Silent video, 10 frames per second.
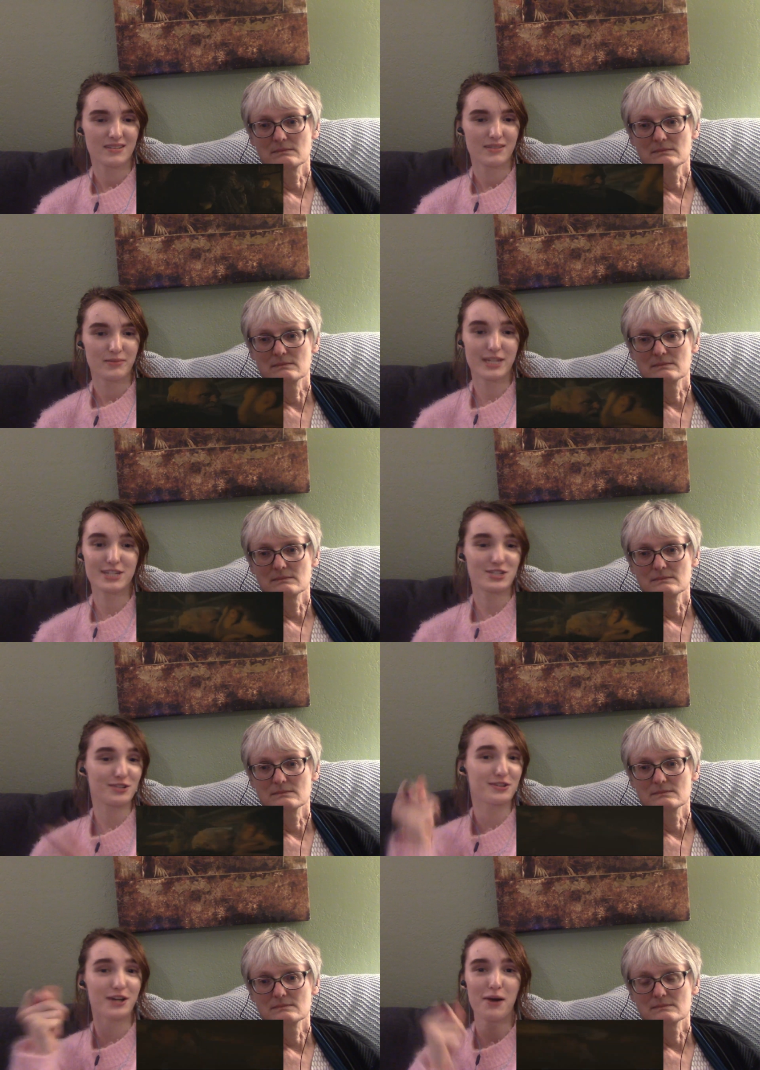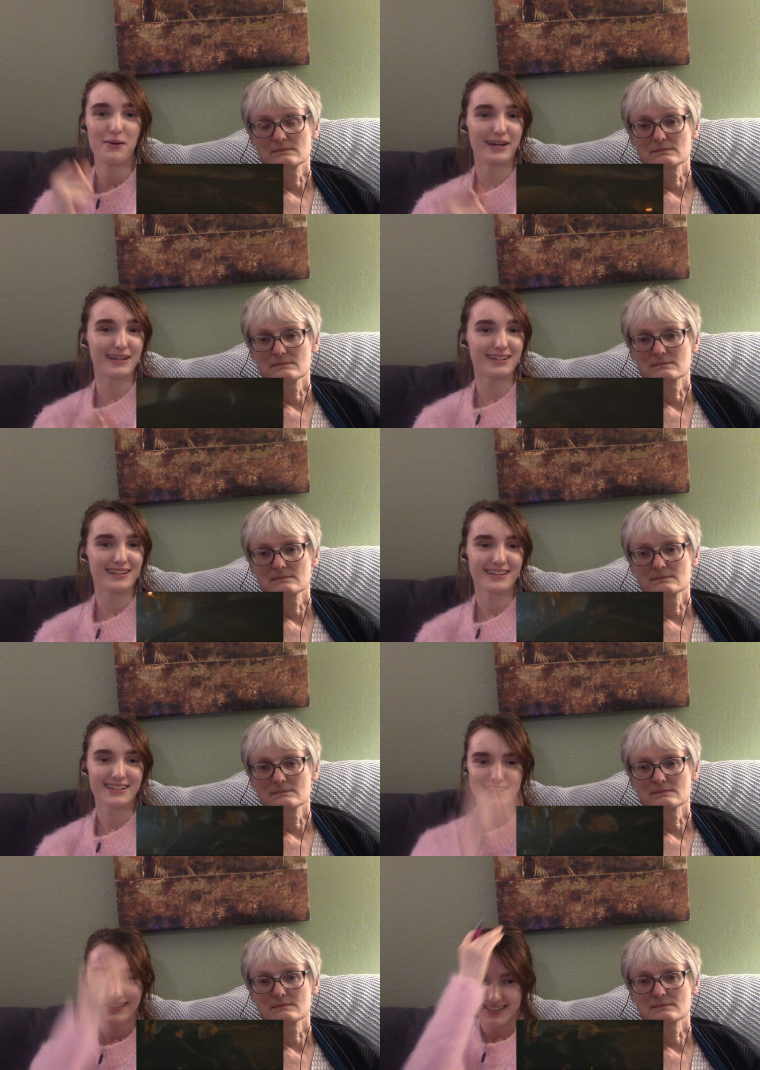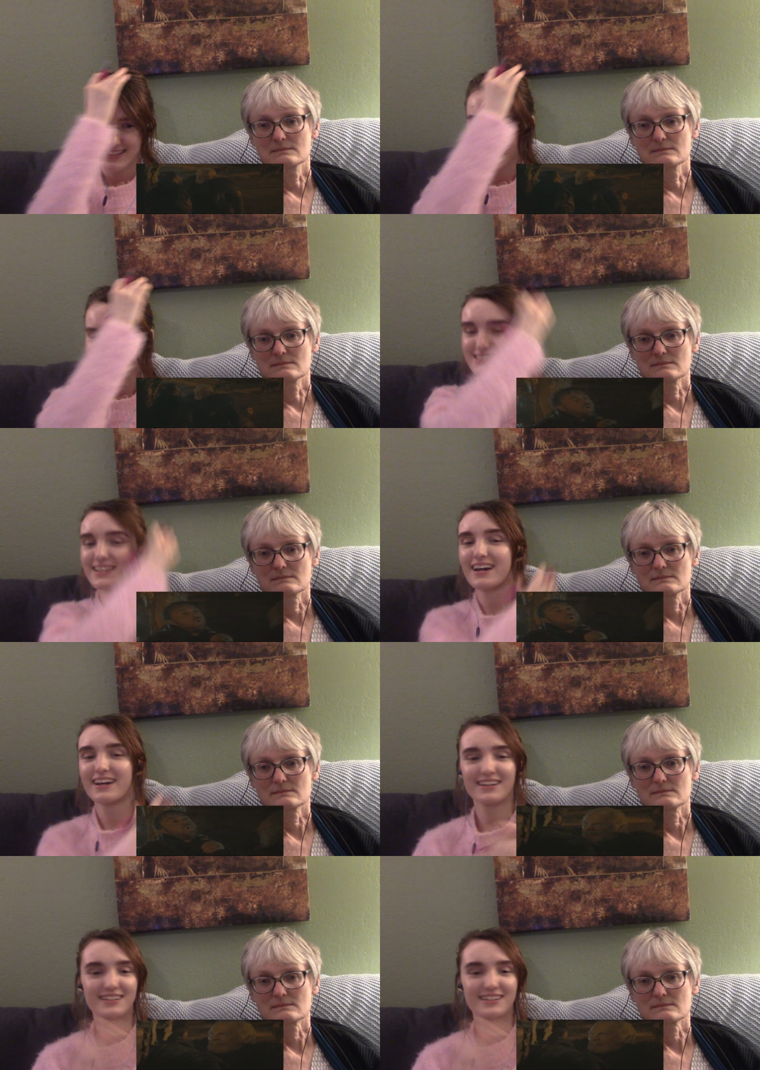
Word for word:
Speaker 1: He's still going. He's like...